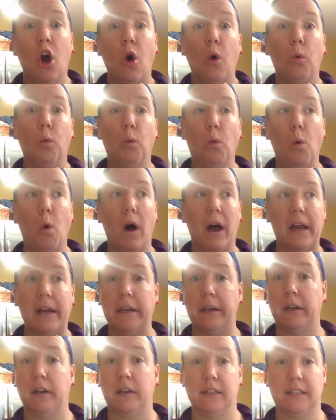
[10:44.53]

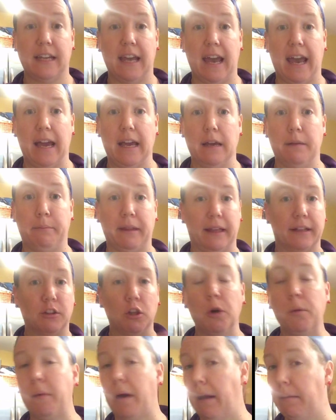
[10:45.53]
one day and be like,
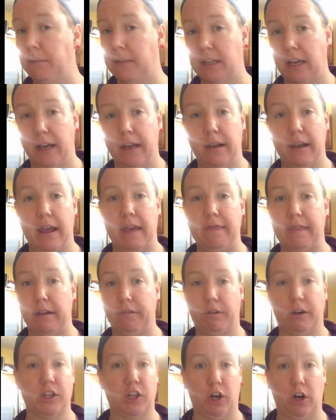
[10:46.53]
nope, I'm done, and then
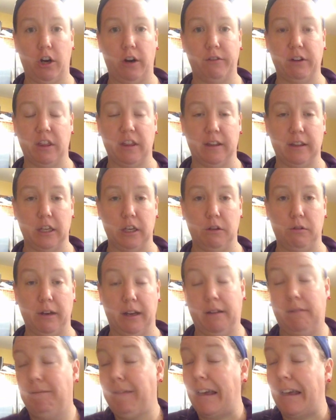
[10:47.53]
return everything that you need.